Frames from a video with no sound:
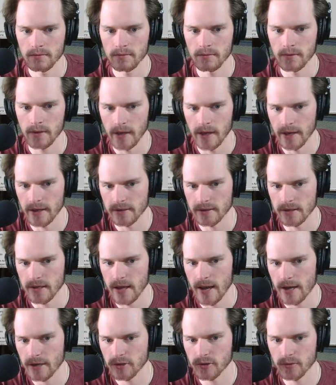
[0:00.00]
I guess the
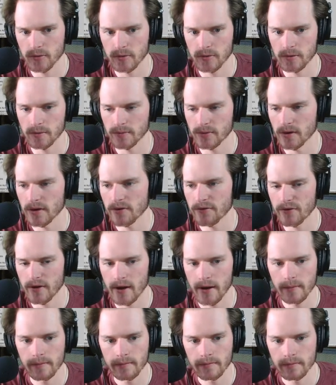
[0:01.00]
actual
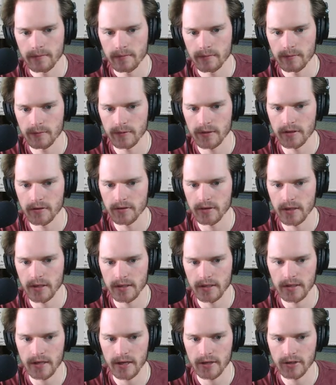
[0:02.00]
prefab, we do the
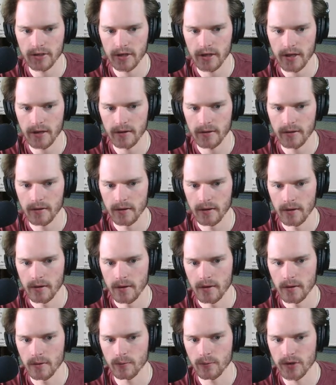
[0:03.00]
instantiate,
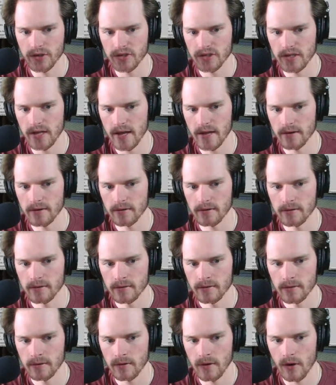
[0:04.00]
we set
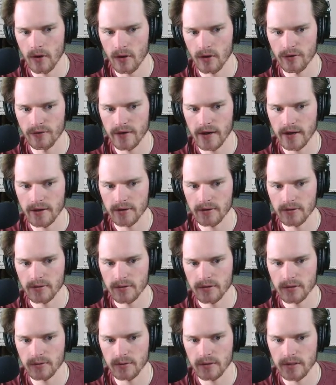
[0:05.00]
all the values,
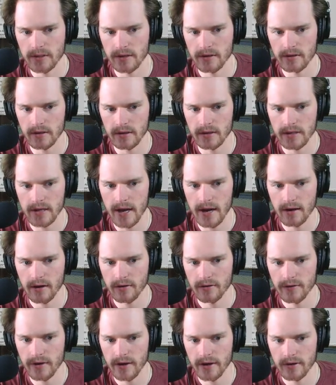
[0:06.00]
so we set the attacker
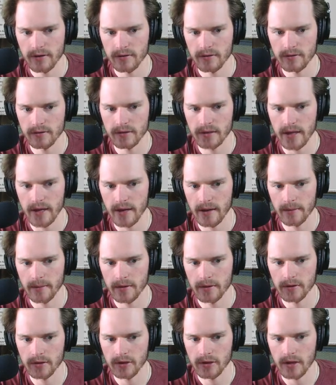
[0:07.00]
value,
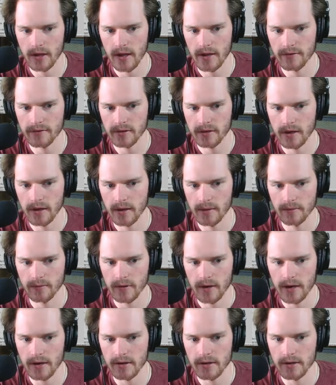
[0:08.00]
damage, lifetime,
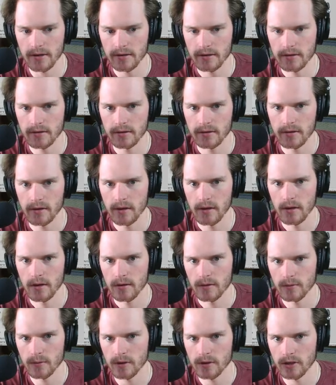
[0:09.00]
radius,
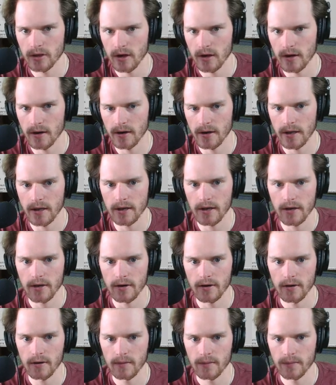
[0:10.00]
which are in
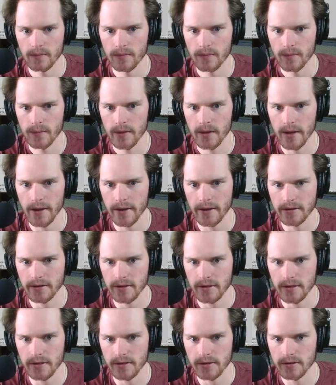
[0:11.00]
here as
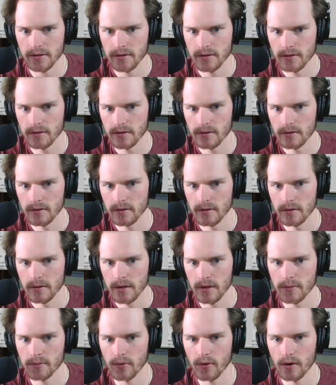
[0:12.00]
these
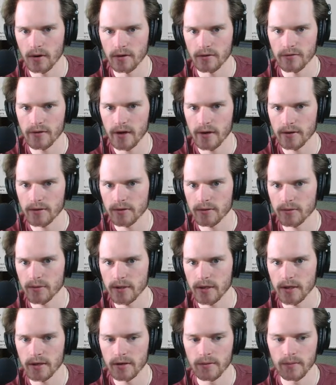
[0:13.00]
important values we need.